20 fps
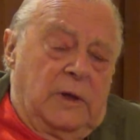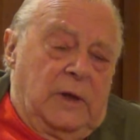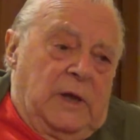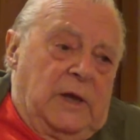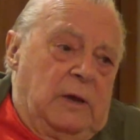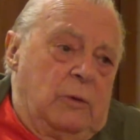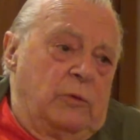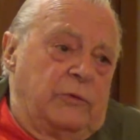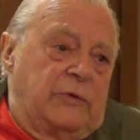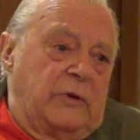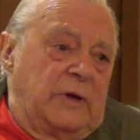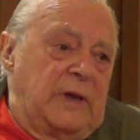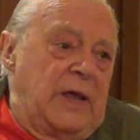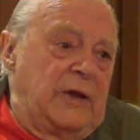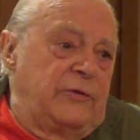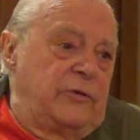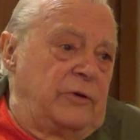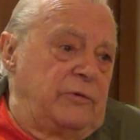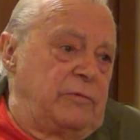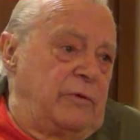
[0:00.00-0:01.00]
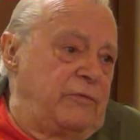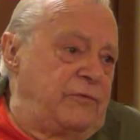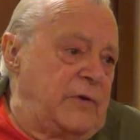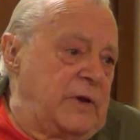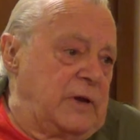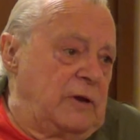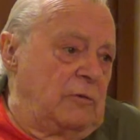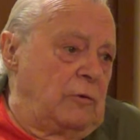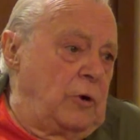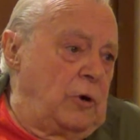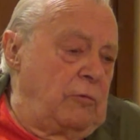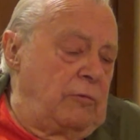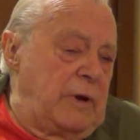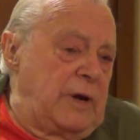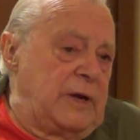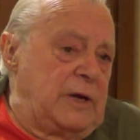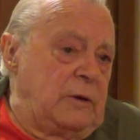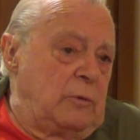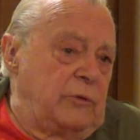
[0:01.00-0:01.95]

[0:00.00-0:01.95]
He was a legendary figure already.